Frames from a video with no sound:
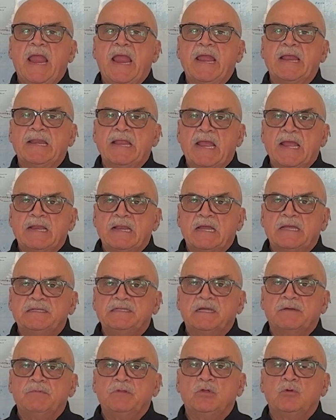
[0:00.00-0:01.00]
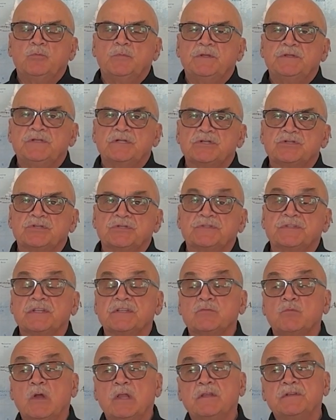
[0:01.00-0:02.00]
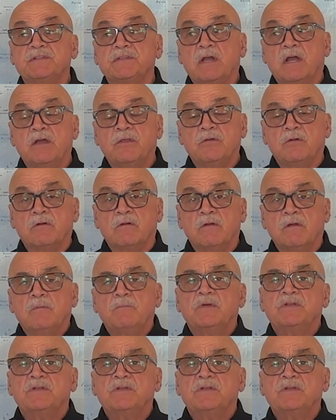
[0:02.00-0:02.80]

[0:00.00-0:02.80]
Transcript: and NIW petitions, as well as other